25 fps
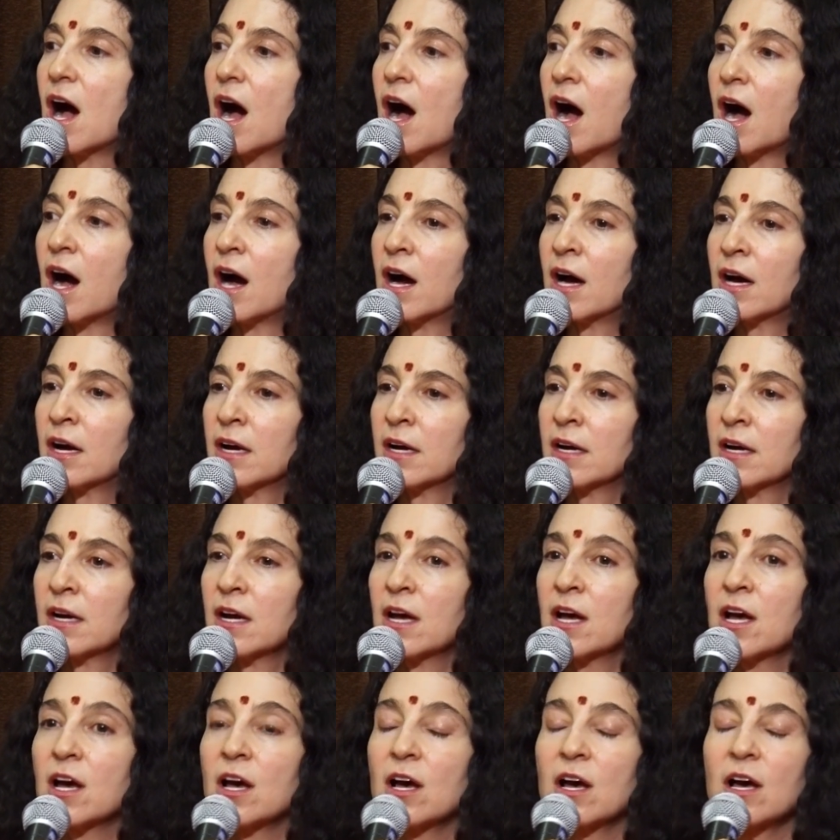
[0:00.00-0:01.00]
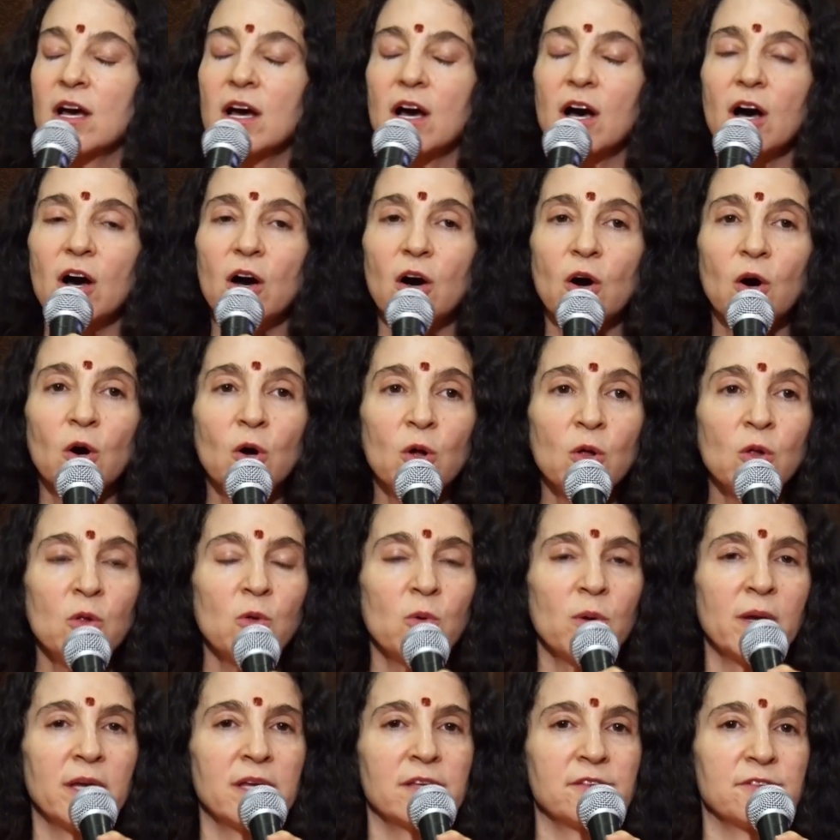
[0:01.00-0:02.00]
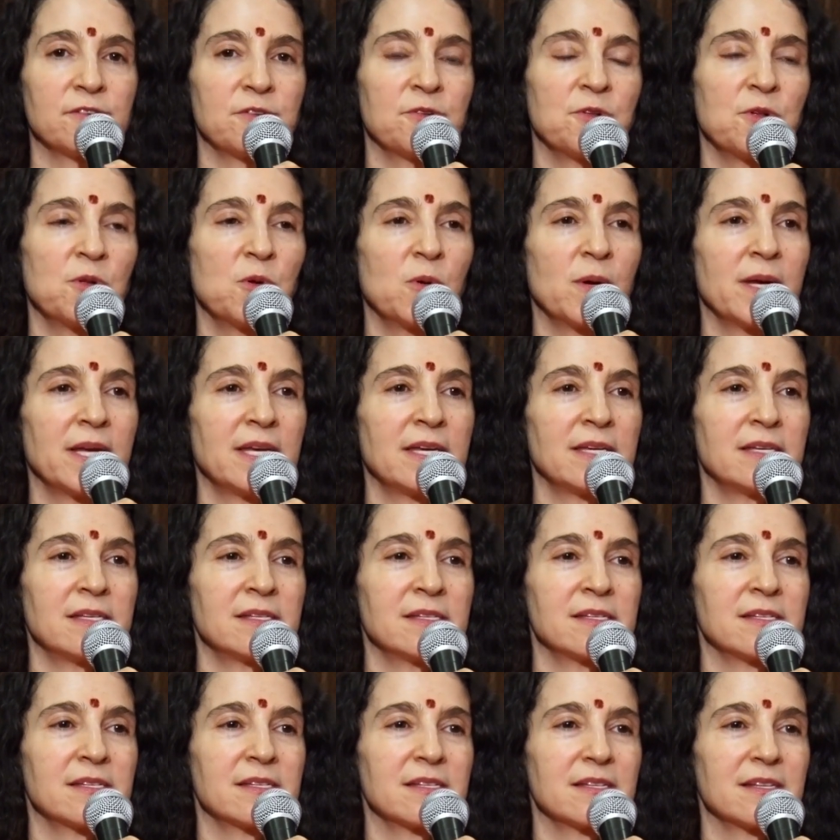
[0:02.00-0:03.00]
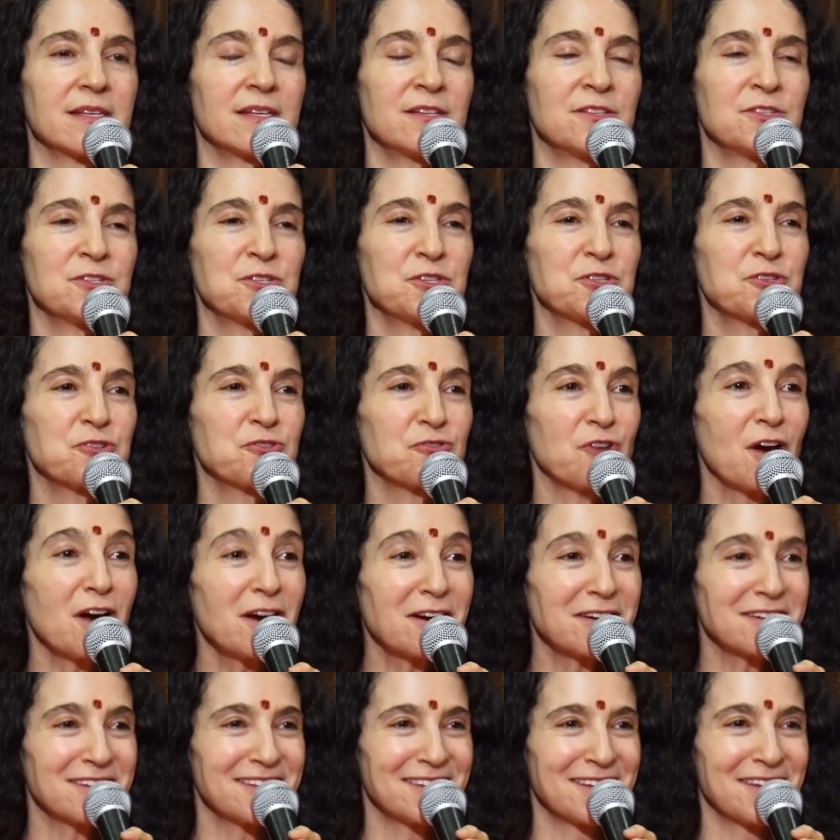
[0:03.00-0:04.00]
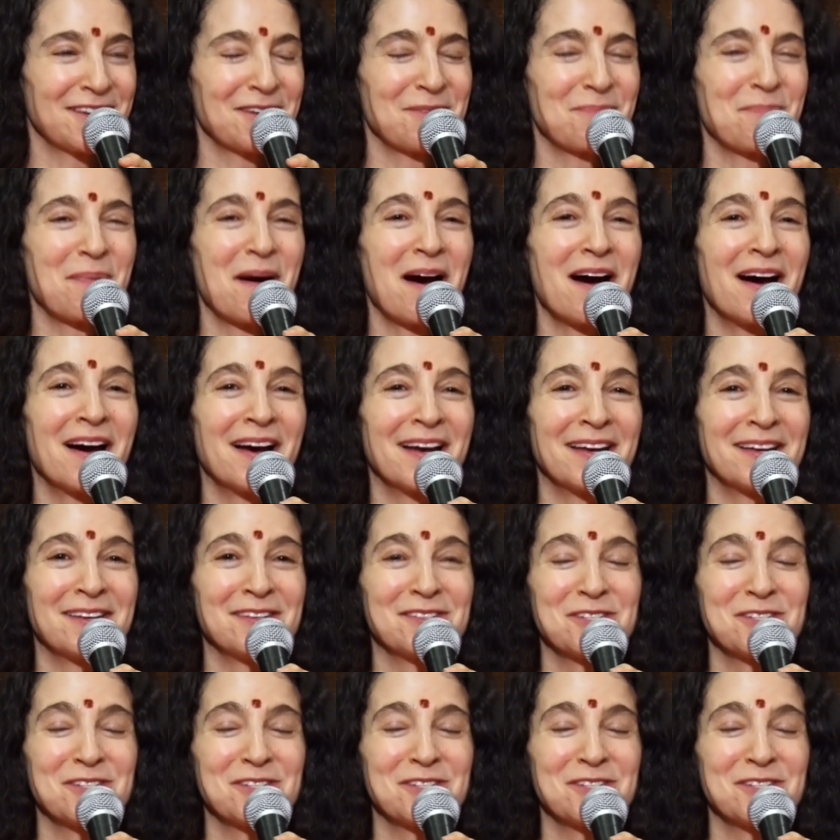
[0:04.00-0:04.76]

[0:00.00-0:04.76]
are always, always instructed by